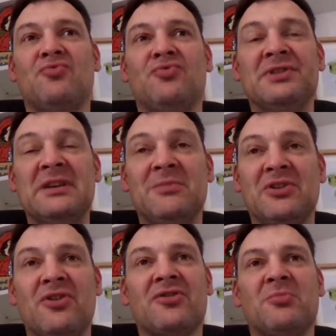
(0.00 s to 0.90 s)

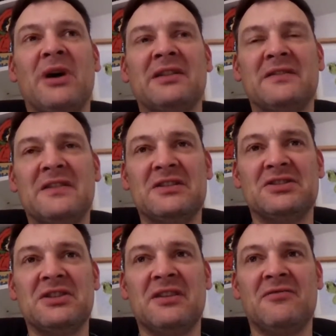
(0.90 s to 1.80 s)
redeeming our humanity,
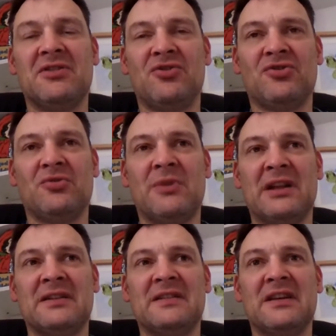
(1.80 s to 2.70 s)
sharing our
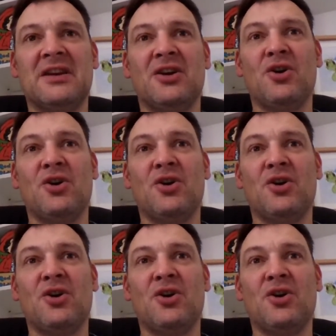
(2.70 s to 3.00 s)
humanity,